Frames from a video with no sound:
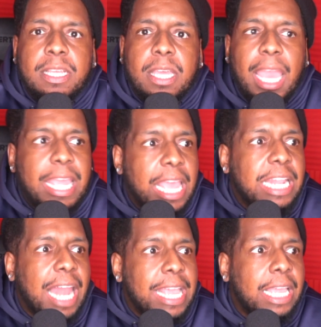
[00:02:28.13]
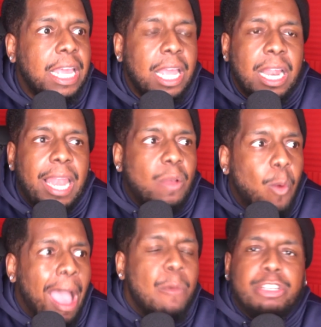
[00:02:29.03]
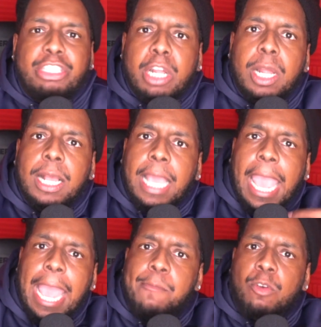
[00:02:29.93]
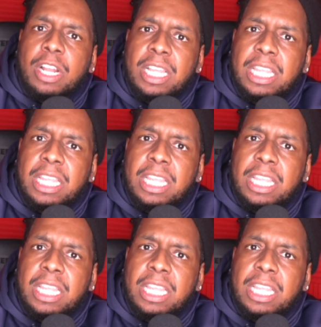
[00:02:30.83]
It like why was there a camera